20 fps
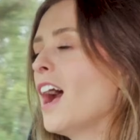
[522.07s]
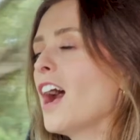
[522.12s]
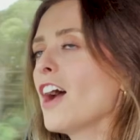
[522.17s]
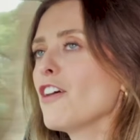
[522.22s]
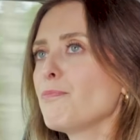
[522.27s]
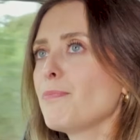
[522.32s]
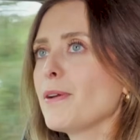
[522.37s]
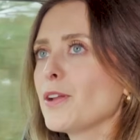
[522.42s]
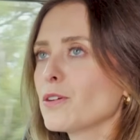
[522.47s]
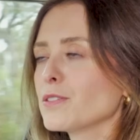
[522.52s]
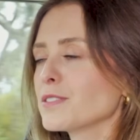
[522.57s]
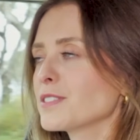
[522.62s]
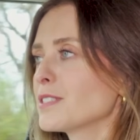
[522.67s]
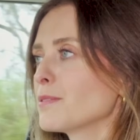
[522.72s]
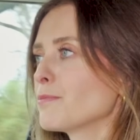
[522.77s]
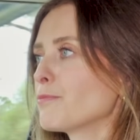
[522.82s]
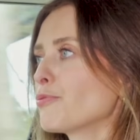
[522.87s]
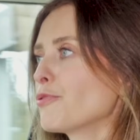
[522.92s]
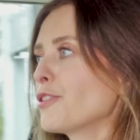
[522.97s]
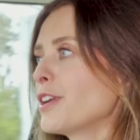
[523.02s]
I've been on
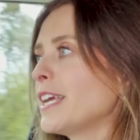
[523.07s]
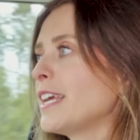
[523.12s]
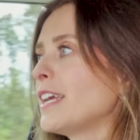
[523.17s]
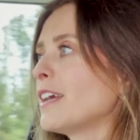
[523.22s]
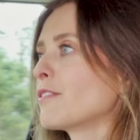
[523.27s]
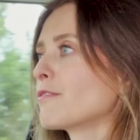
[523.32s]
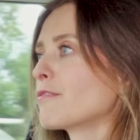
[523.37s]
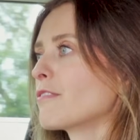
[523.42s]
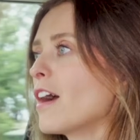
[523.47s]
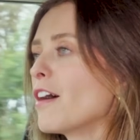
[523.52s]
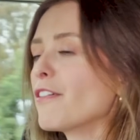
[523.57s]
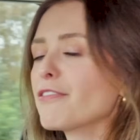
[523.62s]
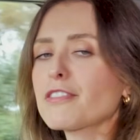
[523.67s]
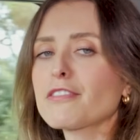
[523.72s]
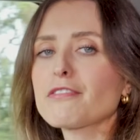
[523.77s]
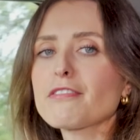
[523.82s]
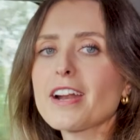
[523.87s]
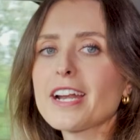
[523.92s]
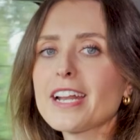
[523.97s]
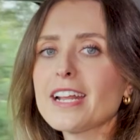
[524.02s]
some pretty rough
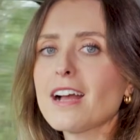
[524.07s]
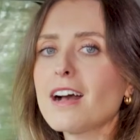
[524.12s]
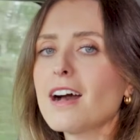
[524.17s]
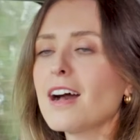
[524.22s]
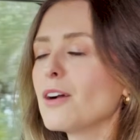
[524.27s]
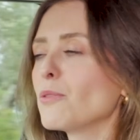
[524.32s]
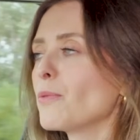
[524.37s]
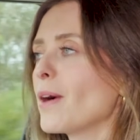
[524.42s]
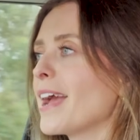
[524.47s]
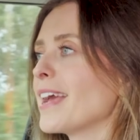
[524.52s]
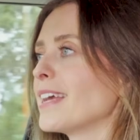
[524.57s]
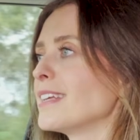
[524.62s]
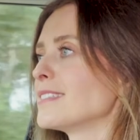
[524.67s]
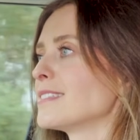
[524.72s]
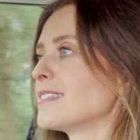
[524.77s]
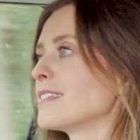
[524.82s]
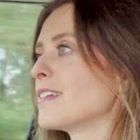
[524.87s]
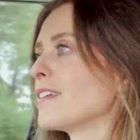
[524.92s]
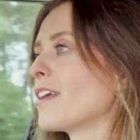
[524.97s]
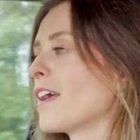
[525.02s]
and ready
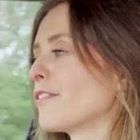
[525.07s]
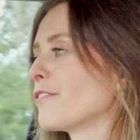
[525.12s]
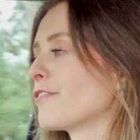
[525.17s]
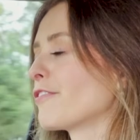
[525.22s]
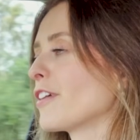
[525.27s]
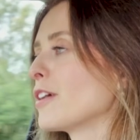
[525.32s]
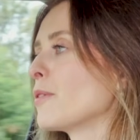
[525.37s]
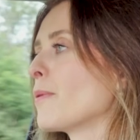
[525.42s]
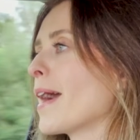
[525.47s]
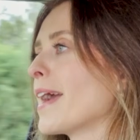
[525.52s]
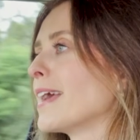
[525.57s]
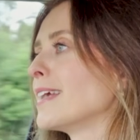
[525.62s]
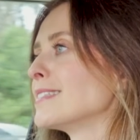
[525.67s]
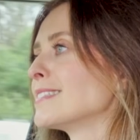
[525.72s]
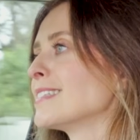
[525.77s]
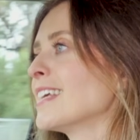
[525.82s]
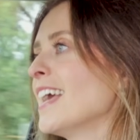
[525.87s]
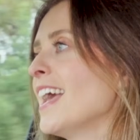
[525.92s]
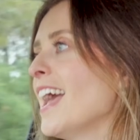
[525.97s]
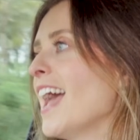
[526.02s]
highways and
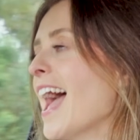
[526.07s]
freeways,